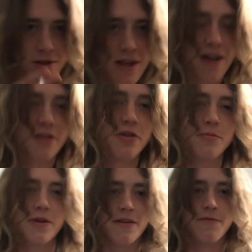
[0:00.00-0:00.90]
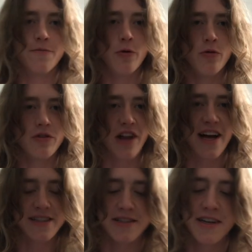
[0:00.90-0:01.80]
Had a little bit of food
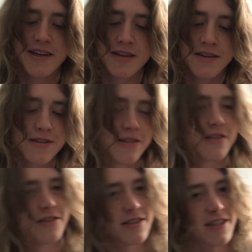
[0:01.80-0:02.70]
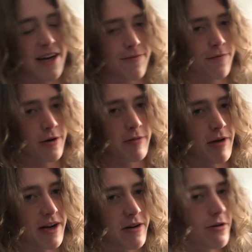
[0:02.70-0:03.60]
last night. See that
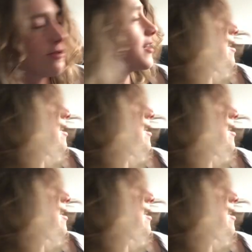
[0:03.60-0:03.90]
freeway cola